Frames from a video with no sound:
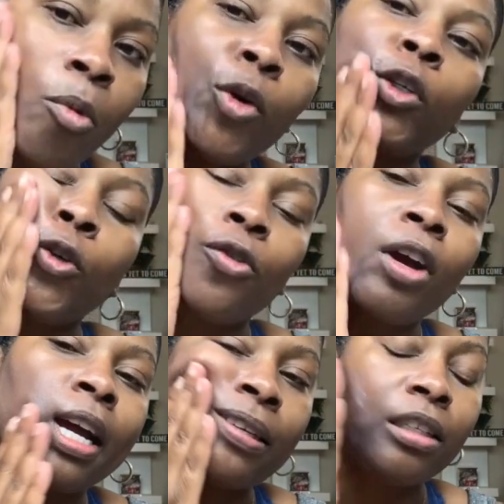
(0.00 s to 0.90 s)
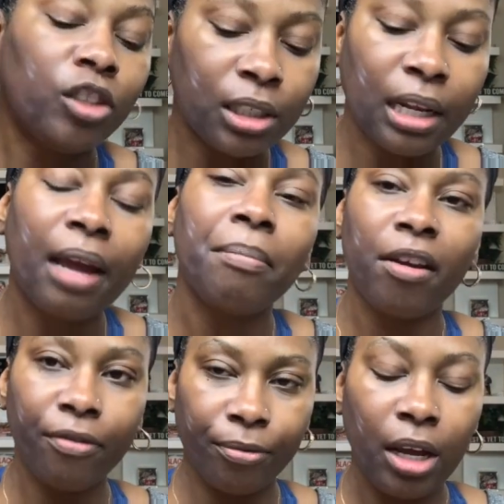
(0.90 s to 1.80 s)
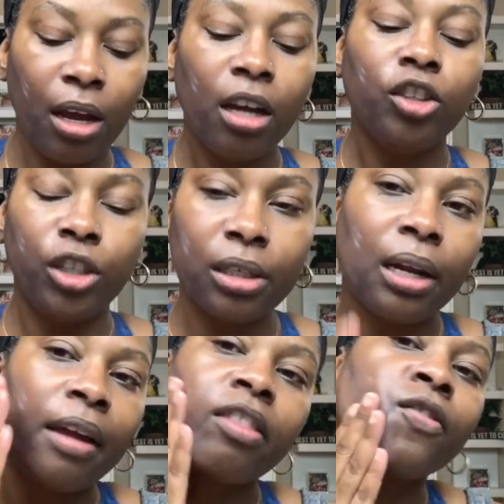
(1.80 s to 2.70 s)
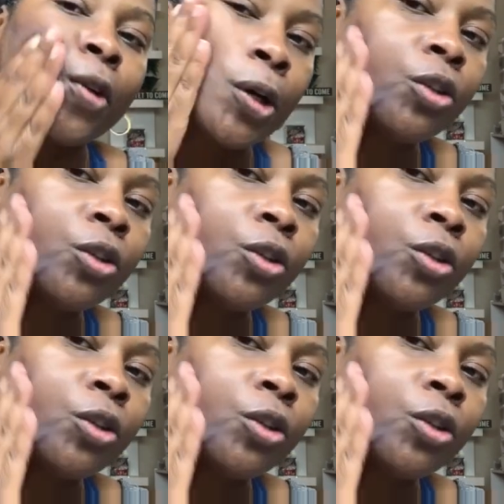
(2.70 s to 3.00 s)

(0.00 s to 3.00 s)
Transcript: And of course, anybody can use this. This is just the name